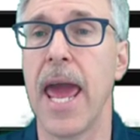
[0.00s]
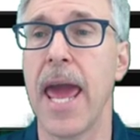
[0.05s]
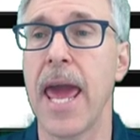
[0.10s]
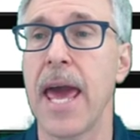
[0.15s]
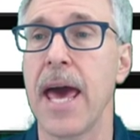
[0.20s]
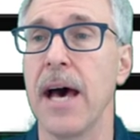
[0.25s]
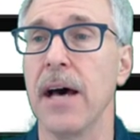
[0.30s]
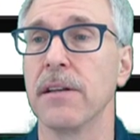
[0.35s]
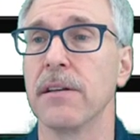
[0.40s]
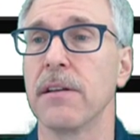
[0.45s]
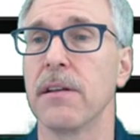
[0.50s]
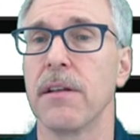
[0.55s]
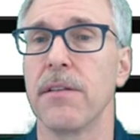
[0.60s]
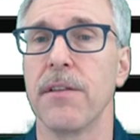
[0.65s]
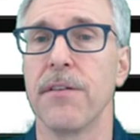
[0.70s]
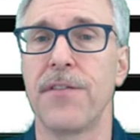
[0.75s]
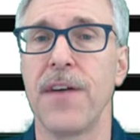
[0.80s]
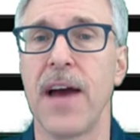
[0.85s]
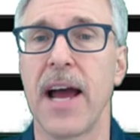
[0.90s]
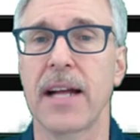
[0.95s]
And
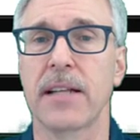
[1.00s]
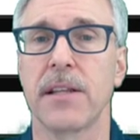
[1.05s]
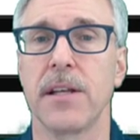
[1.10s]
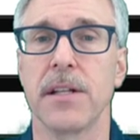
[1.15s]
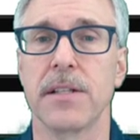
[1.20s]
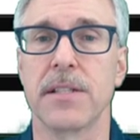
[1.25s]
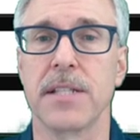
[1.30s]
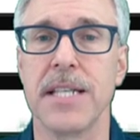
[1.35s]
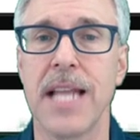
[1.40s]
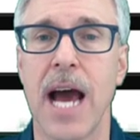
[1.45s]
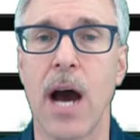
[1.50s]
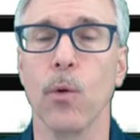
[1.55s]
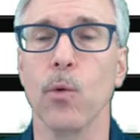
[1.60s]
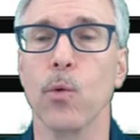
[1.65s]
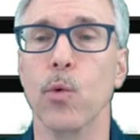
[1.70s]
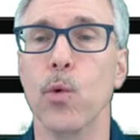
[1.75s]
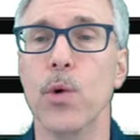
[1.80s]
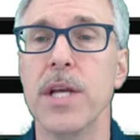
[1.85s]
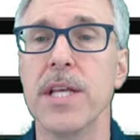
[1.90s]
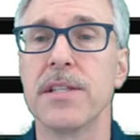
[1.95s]
the fact that it's
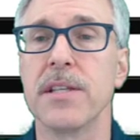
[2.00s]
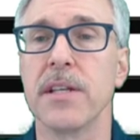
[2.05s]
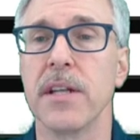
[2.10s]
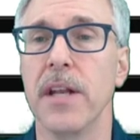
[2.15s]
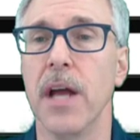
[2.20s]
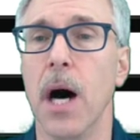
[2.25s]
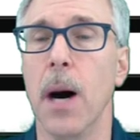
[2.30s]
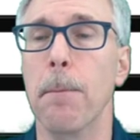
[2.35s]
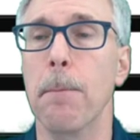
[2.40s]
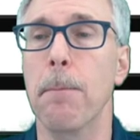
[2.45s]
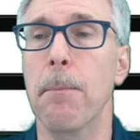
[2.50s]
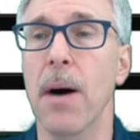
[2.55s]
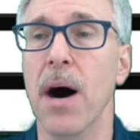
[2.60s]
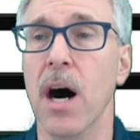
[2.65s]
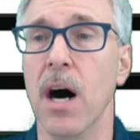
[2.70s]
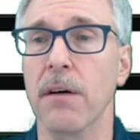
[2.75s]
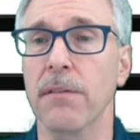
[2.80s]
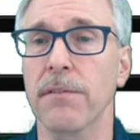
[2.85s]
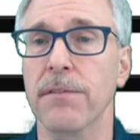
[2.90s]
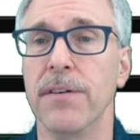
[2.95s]
now risen
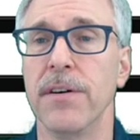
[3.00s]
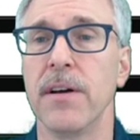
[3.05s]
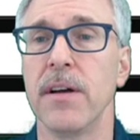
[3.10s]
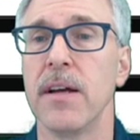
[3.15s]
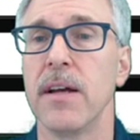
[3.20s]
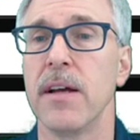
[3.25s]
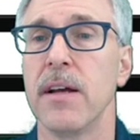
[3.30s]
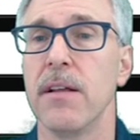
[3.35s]
above